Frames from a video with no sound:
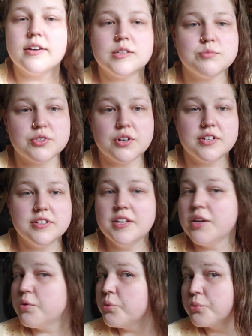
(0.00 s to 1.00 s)
I'm starting to
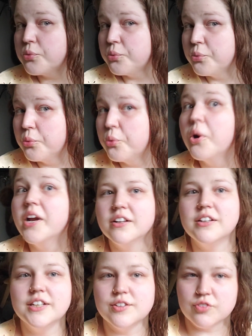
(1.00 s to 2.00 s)
get
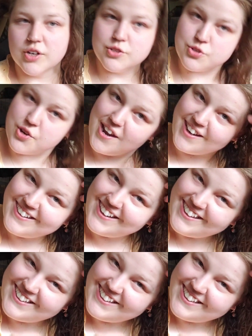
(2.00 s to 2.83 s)
really frustrated.